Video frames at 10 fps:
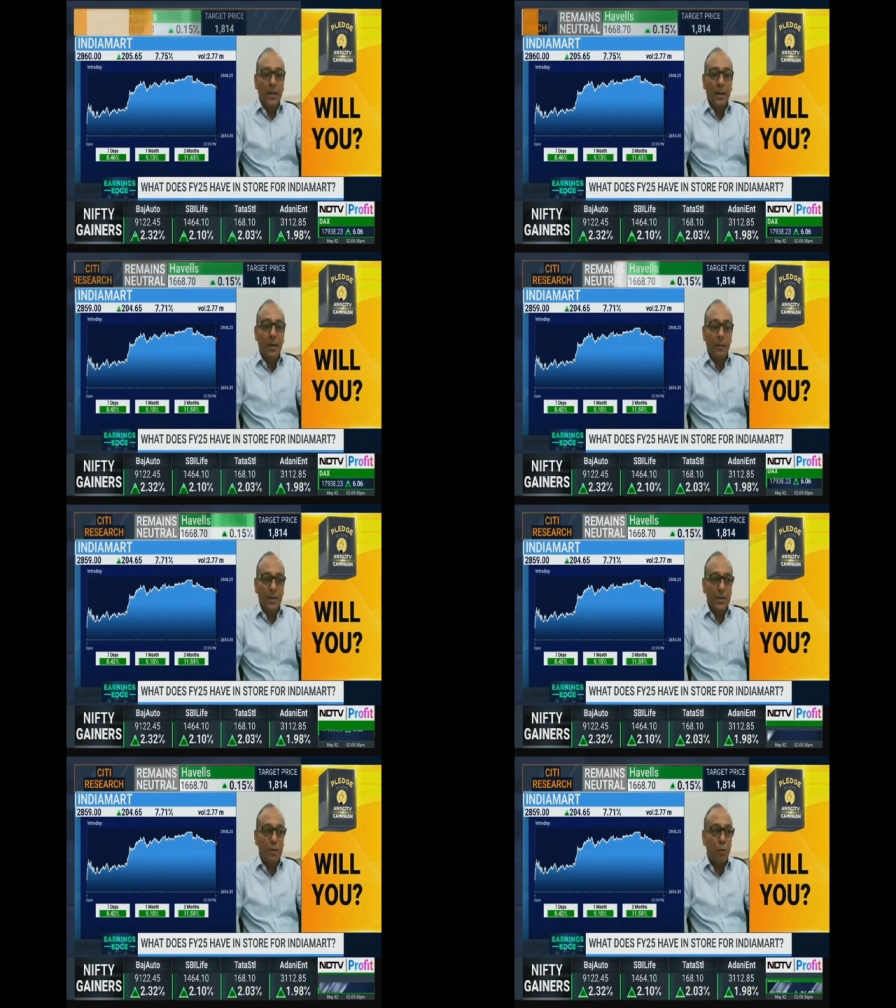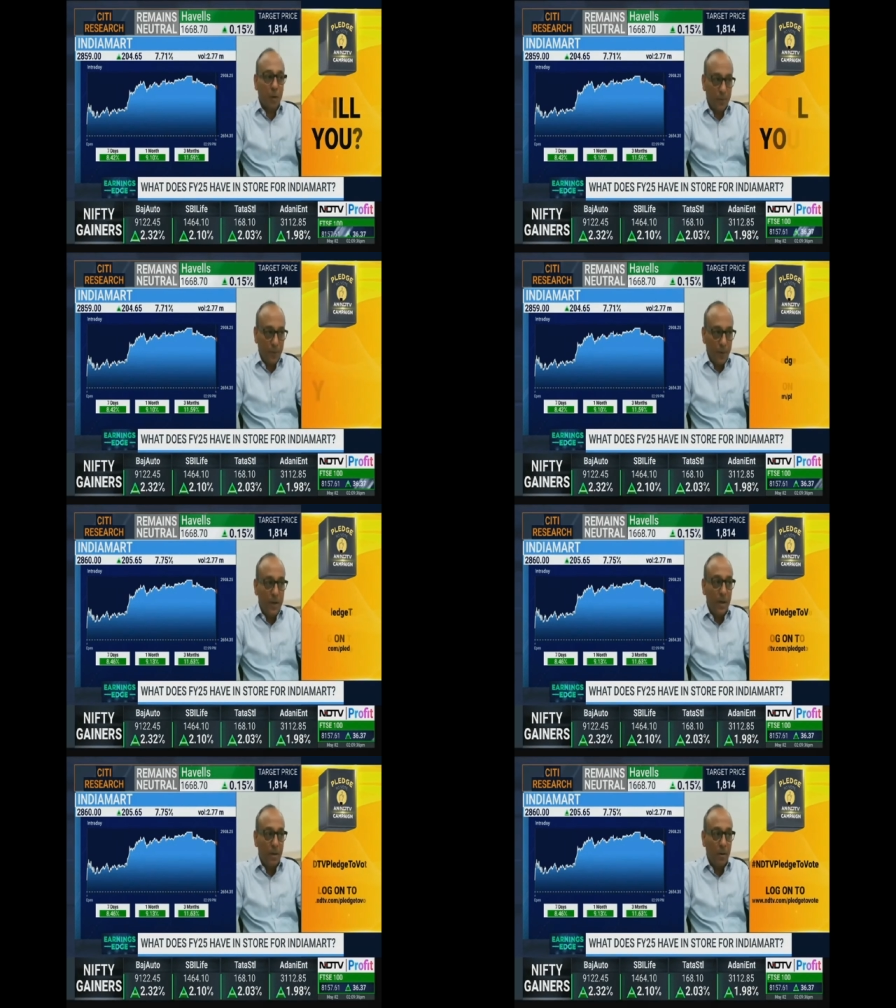I think it will be slower
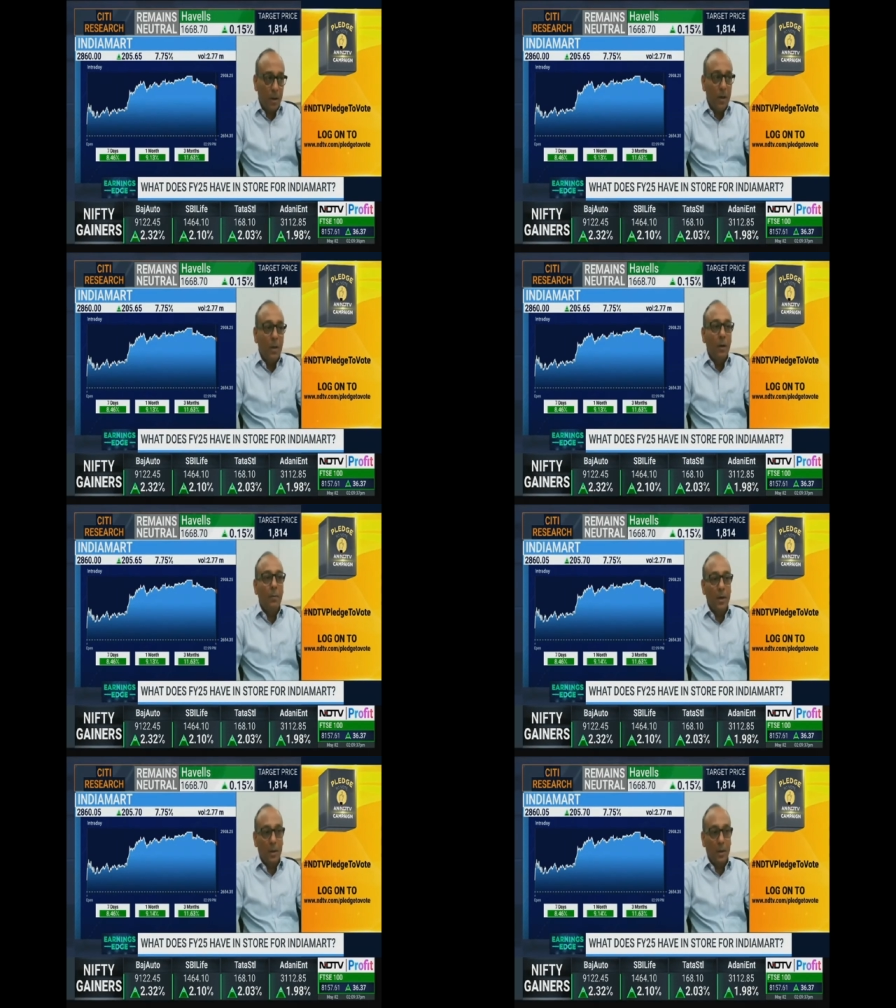from here on,